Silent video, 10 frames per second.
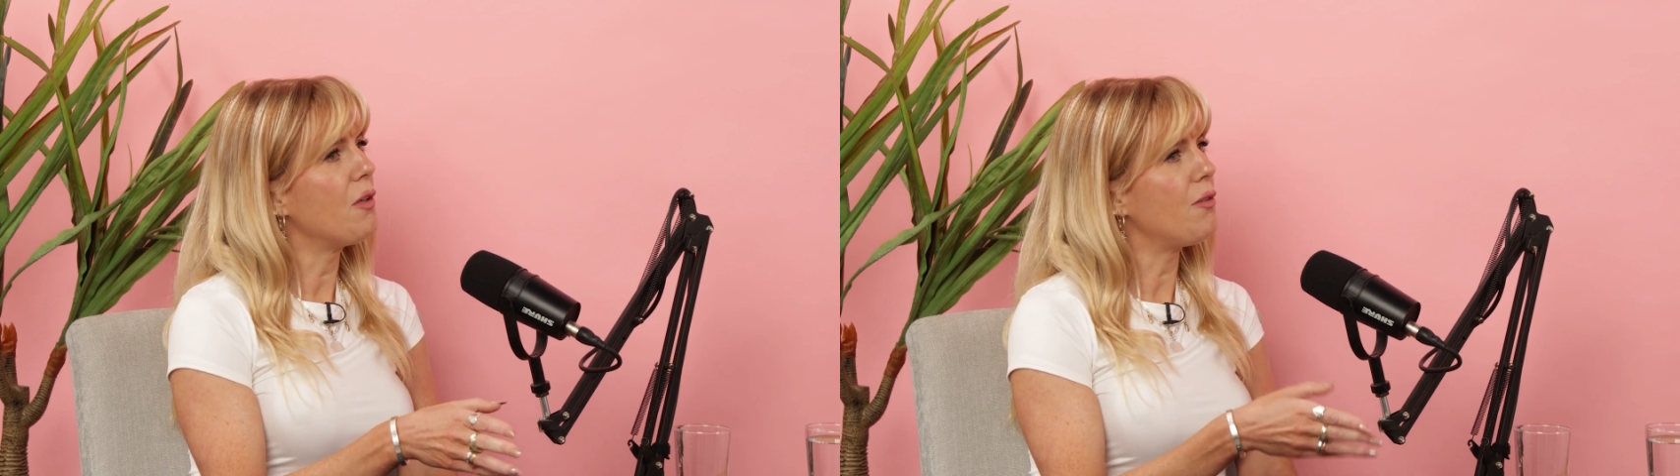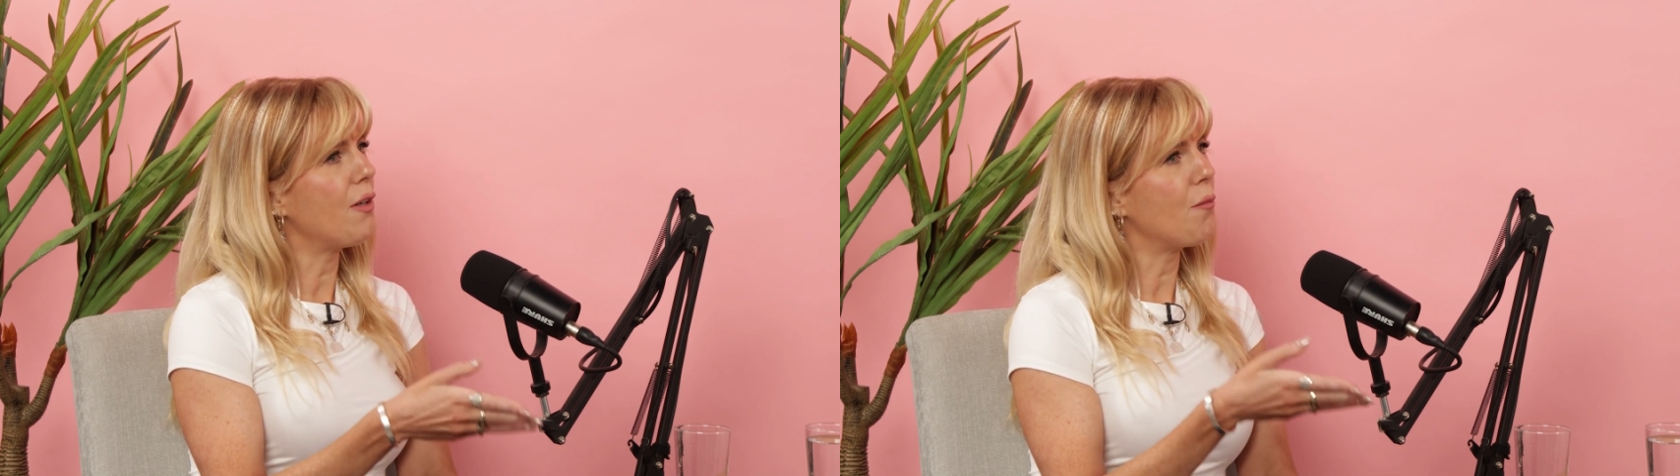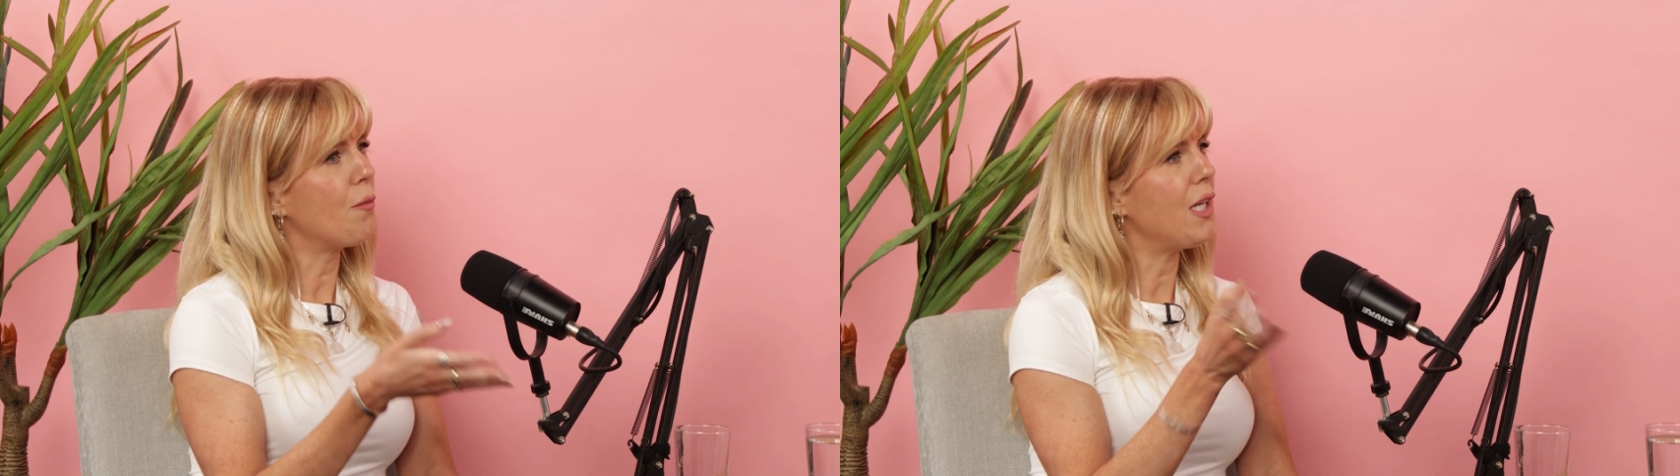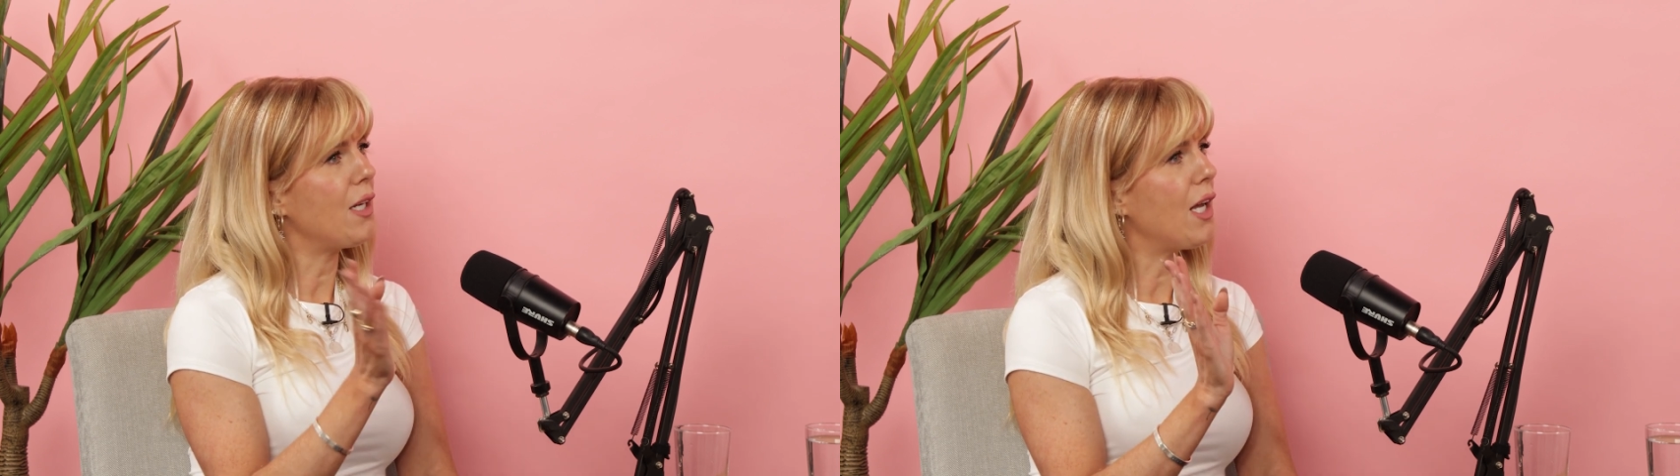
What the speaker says: If I'm being